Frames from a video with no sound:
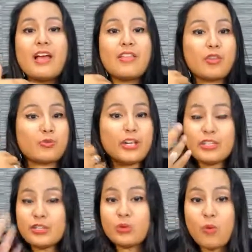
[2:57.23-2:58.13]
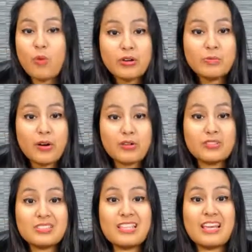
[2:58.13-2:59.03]
the regular water
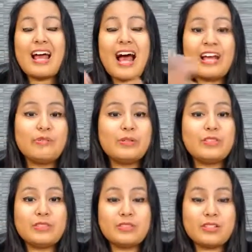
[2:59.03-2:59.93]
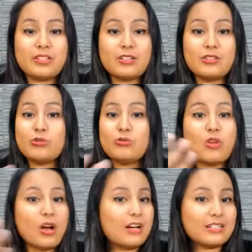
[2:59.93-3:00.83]
bottles that I've been using do
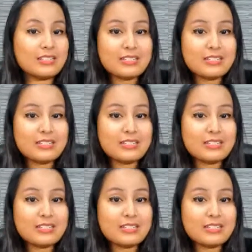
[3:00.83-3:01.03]
not